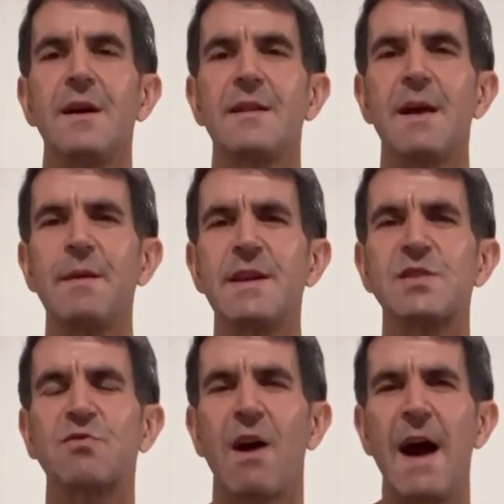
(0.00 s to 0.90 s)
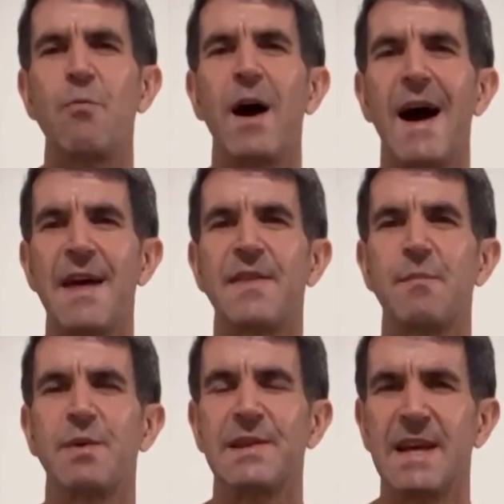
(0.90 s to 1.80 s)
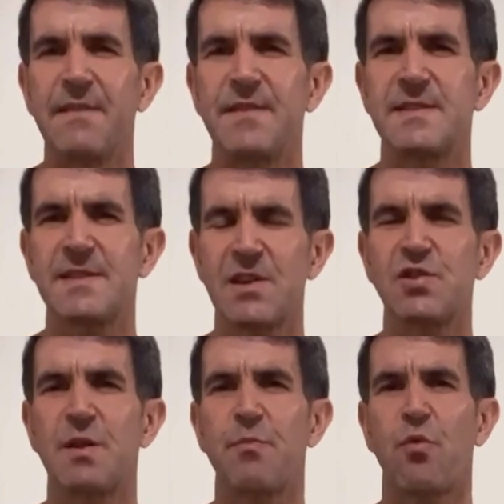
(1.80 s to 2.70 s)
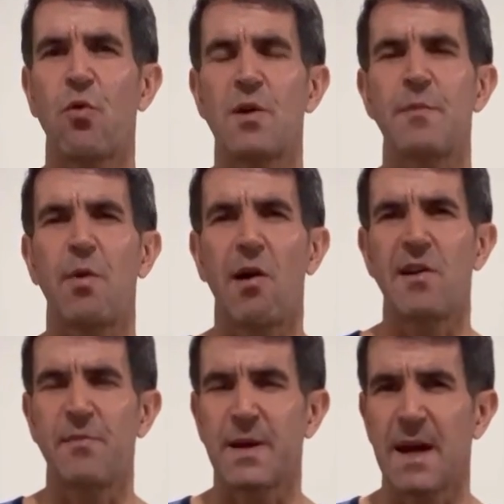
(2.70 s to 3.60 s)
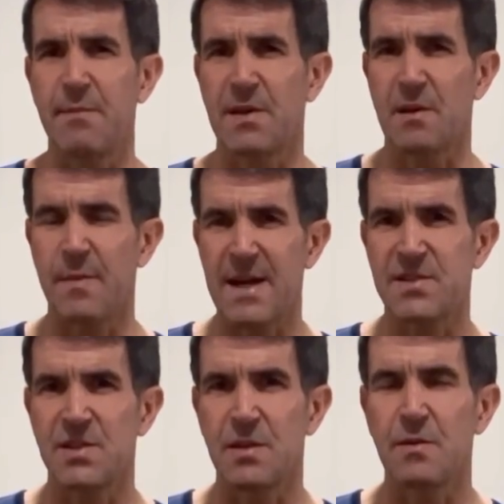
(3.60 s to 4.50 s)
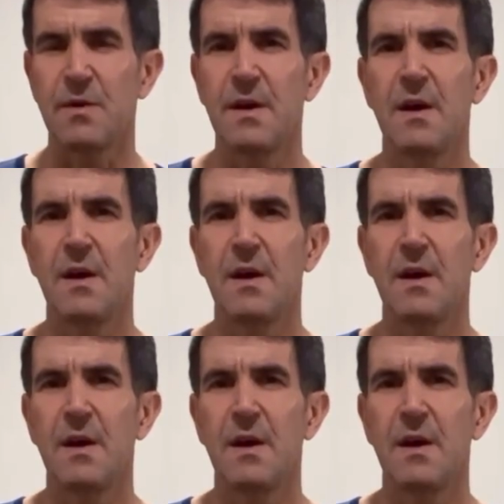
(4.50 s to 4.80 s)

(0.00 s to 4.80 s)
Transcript: Let me describe why I think belief is such an important part of becoming your best you.